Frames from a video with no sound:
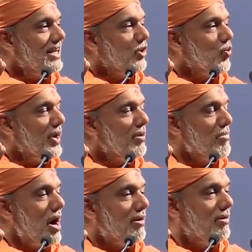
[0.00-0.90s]
and quick
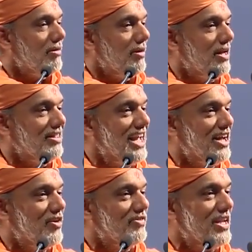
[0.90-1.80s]
buck at the
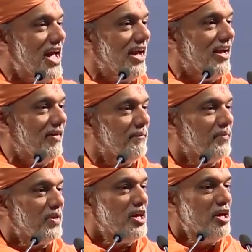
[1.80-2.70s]
end of the day.
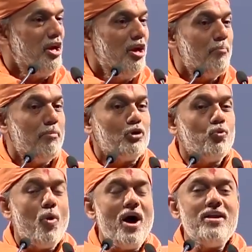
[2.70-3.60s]
But
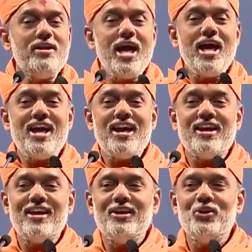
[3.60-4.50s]
one
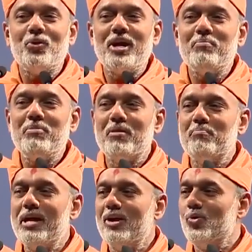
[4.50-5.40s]
day, you can be a
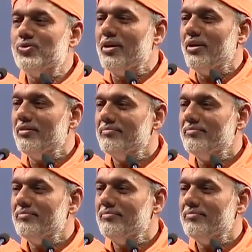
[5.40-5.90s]
big loser.